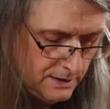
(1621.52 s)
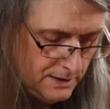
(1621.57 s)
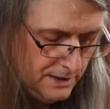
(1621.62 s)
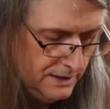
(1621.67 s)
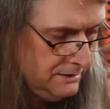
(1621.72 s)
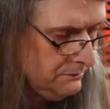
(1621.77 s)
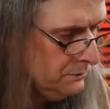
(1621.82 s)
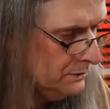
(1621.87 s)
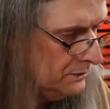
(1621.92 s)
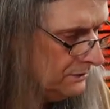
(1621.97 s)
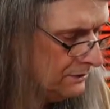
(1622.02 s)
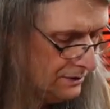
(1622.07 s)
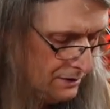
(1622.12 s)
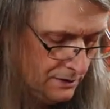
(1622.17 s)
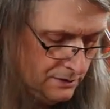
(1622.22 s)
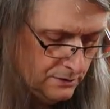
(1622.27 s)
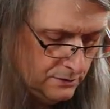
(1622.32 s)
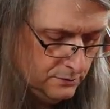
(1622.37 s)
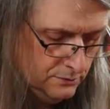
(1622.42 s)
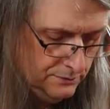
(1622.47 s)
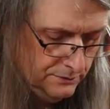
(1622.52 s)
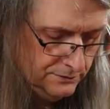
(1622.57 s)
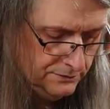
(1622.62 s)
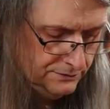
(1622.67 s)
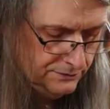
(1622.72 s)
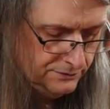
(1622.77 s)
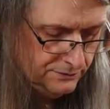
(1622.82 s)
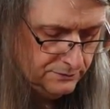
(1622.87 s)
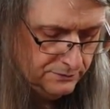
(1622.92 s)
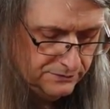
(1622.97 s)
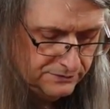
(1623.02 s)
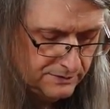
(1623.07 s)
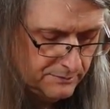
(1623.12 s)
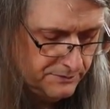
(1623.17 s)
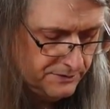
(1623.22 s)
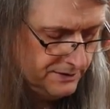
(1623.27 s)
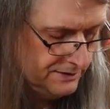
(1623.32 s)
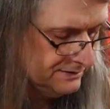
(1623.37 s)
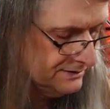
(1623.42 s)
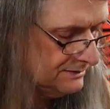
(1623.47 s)
I will go do
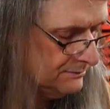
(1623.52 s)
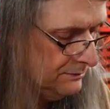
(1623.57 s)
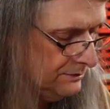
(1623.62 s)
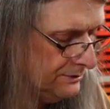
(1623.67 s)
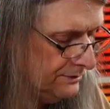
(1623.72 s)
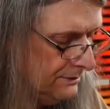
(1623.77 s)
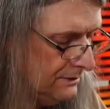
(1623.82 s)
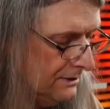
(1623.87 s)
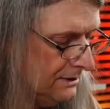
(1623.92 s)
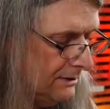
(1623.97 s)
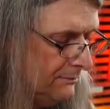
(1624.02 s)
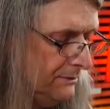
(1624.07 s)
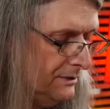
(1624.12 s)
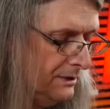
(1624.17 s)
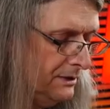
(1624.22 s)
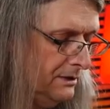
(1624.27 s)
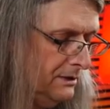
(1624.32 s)
something similar. I'm going to